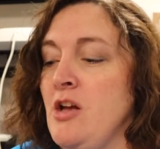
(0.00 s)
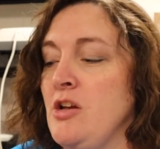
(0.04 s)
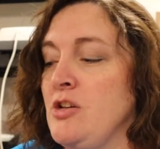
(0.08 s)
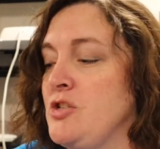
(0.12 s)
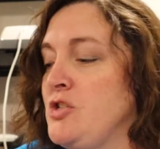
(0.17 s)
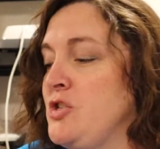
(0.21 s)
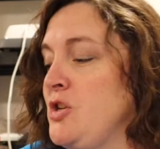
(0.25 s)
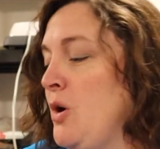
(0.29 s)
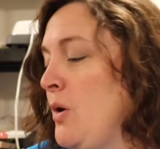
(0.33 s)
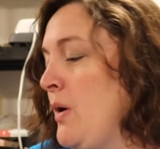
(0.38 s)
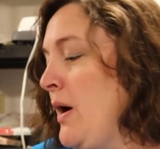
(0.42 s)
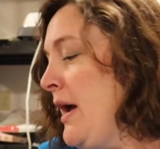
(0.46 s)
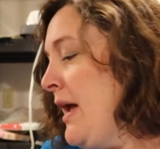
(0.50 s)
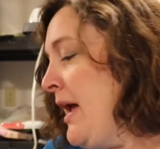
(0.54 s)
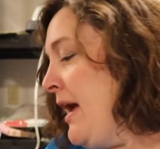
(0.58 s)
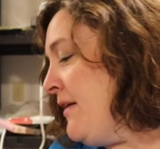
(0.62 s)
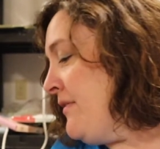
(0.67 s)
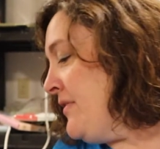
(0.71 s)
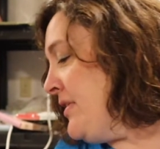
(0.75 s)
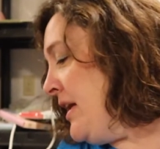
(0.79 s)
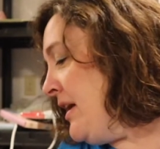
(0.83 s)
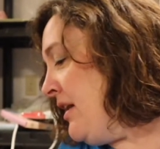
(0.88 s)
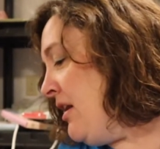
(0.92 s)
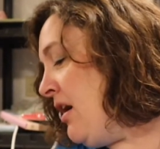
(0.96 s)
So I
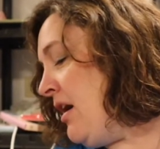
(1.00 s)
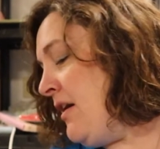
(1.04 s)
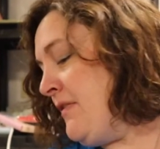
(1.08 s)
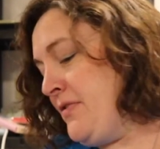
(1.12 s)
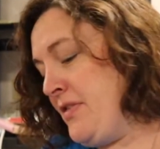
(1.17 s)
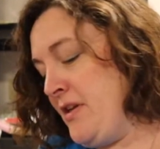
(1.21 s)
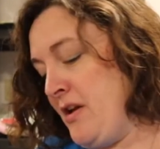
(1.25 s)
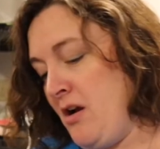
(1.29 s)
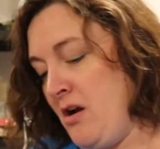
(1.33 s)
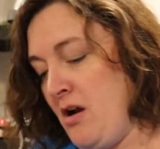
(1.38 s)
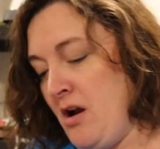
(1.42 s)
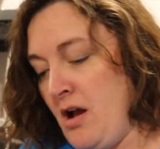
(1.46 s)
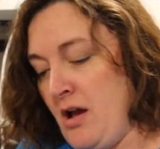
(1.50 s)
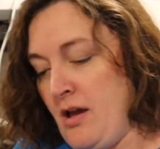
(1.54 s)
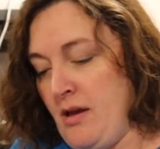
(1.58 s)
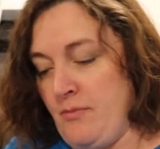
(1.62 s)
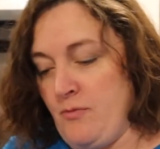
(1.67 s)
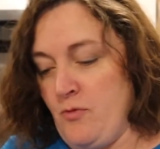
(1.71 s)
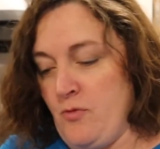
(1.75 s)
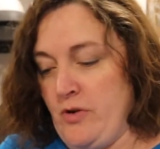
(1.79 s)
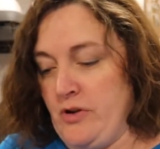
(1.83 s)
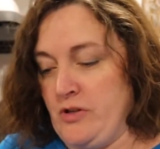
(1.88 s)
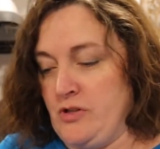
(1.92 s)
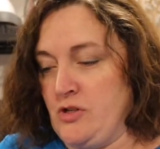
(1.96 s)
have that off there. I
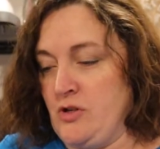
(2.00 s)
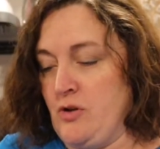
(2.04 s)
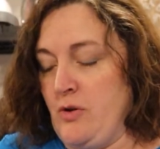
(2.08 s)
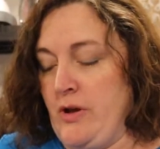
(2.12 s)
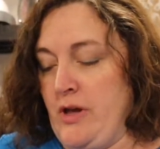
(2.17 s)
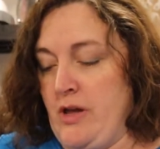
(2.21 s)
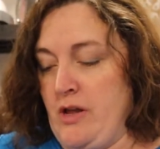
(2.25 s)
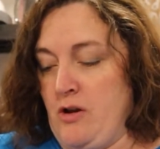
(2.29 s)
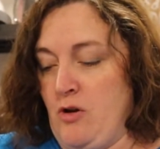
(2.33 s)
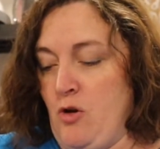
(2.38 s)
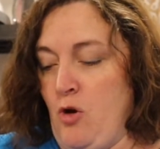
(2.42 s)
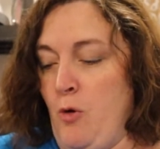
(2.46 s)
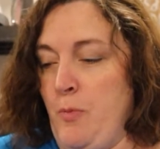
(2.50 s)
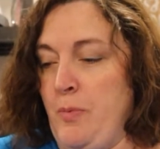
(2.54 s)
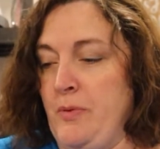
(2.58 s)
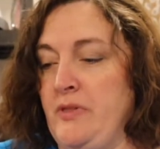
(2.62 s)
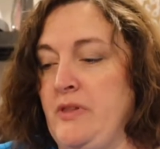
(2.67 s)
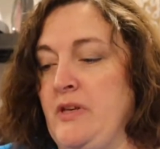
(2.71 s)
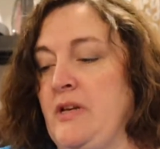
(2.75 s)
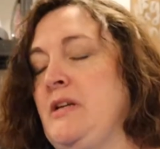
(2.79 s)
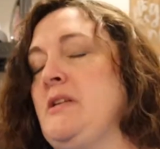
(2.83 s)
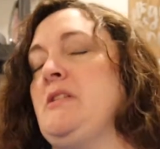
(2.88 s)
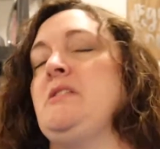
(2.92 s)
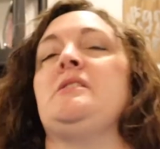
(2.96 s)
am going to go ahead and open
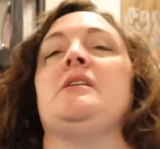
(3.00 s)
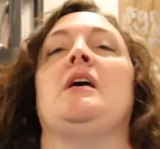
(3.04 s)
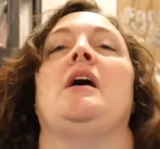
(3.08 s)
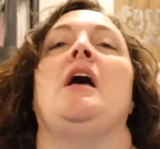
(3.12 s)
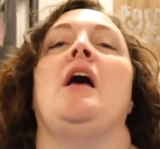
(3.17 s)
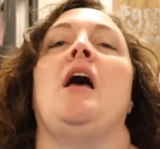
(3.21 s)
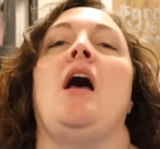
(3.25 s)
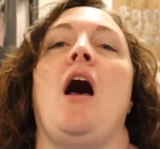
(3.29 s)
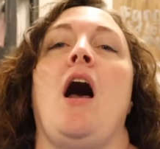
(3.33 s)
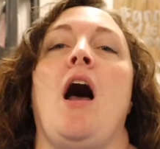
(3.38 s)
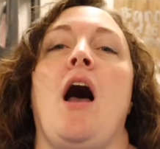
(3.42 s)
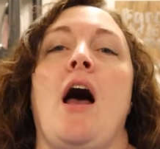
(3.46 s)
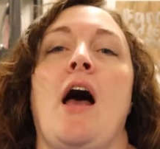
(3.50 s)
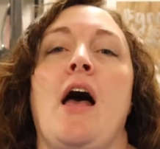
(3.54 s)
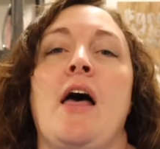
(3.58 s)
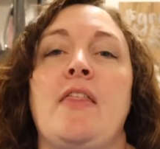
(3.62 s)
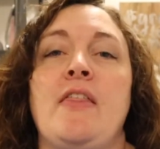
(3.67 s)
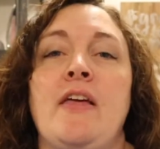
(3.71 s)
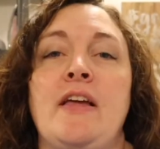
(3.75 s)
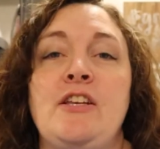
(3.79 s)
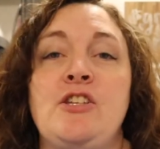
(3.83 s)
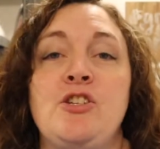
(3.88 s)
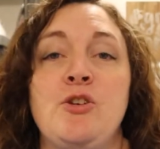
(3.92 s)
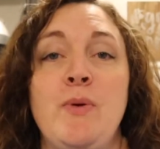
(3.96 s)
this.
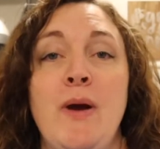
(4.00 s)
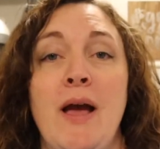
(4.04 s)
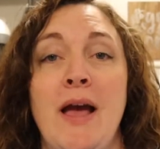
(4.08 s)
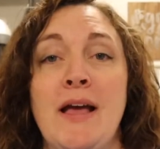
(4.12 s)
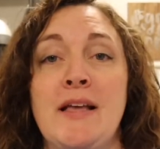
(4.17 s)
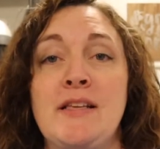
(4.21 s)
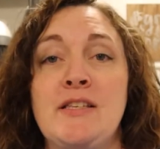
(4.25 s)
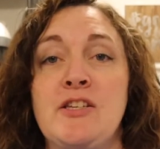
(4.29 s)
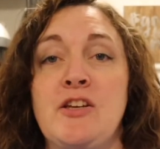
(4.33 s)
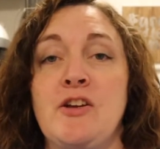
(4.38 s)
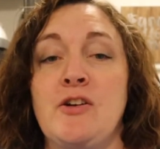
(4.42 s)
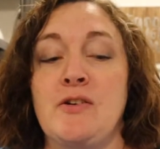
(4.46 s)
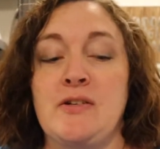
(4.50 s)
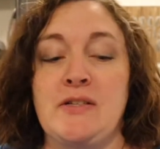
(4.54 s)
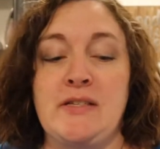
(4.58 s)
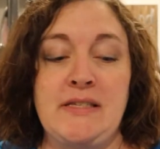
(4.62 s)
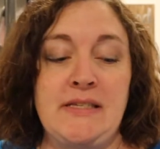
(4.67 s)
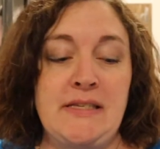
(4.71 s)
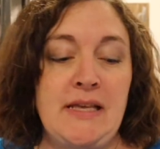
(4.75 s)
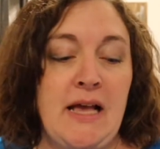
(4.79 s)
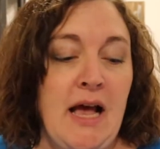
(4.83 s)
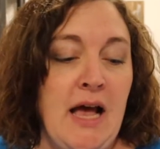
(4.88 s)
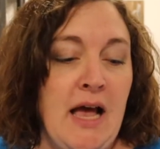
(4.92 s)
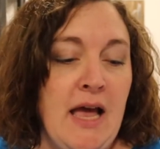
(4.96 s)
They do ask your
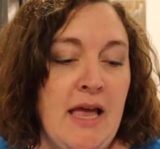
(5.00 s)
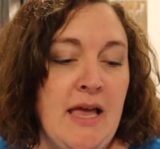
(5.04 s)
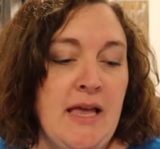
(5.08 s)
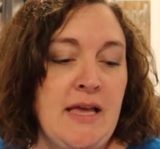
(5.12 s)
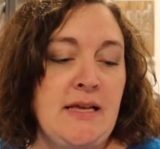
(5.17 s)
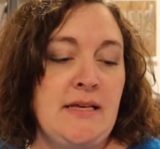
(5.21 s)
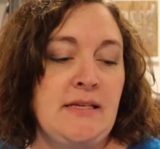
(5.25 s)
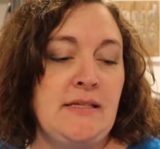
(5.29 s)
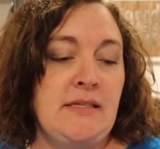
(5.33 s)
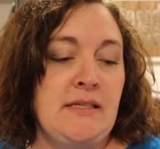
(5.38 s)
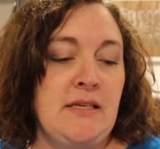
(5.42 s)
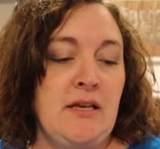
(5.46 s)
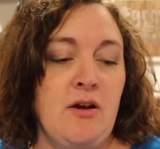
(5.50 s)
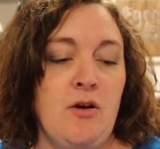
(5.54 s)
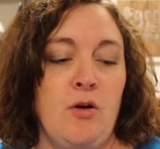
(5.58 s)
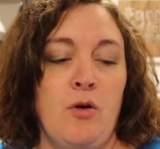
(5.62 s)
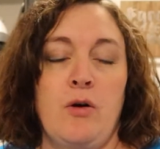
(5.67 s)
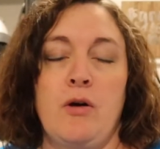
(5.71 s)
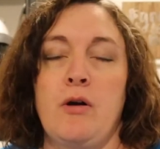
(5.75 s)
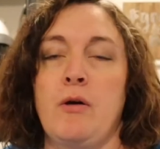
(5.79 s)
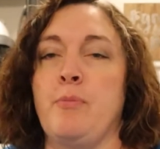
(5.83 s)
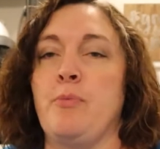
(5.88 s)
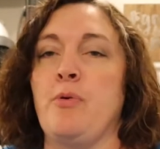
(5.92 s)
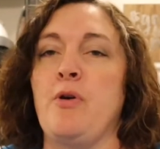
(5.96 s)
size
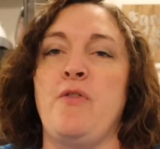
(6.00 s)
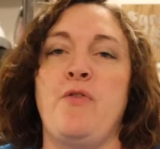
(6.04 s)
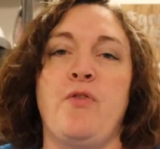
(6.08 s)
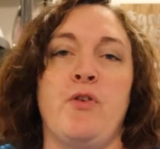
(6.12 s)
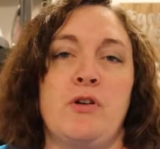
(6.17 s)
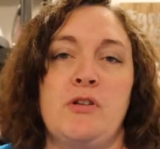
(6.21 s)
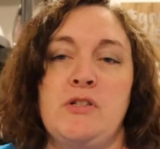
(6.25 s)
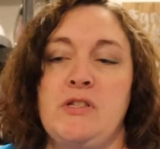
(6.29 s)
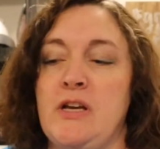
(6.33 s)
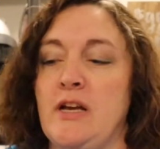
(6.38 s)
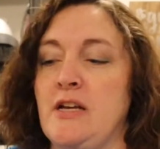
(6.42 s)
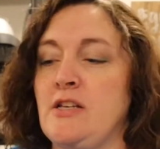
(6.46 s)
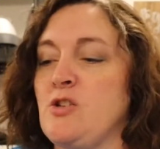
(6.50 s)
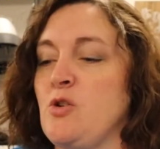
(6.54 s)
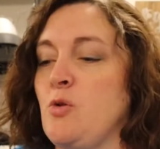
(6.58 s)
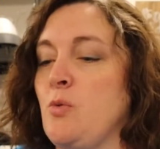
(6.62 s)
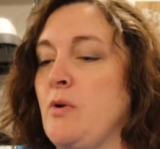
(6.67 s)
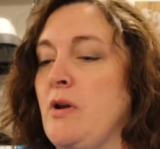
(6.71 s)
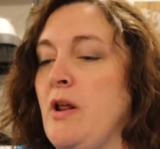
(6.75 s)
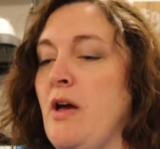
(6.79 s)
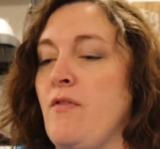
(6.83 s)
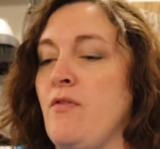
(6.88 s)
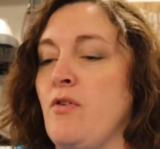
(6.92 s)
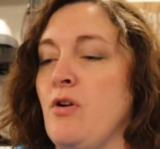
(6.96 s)
or preferred size or
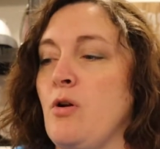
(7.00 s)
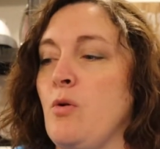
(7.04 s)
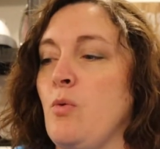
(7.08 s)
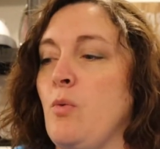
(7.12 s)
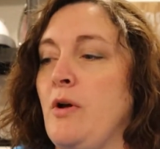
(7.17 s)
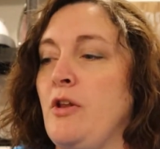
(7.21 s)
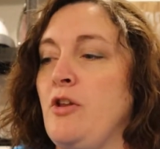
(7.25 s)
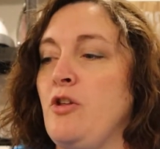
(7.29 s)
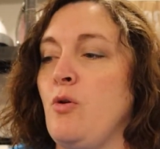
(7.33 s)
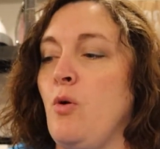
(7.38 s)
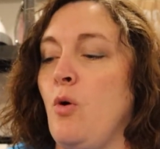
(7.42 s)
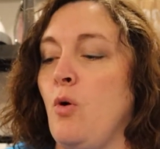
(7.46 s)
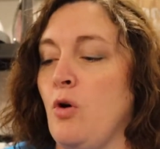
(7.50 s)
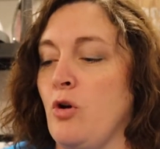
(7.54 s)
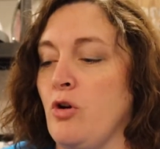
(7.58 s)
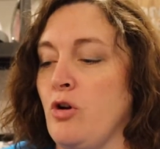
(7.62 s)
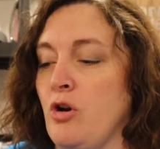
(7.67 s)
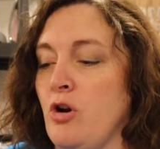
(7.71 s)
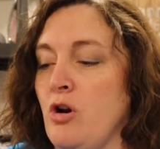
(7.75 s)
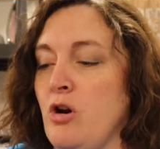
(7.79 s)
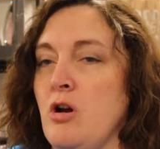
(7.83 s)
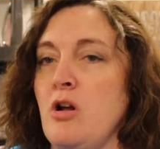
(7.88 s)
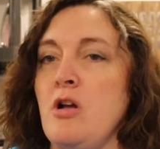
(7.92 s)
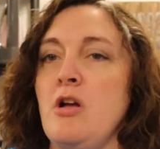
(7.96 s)
whatever when you
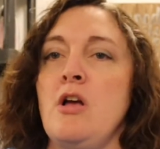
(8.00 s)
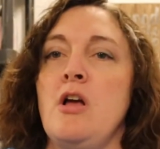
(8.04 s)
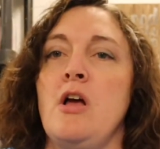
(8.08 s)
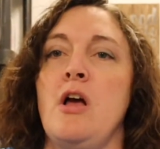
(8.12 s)
order.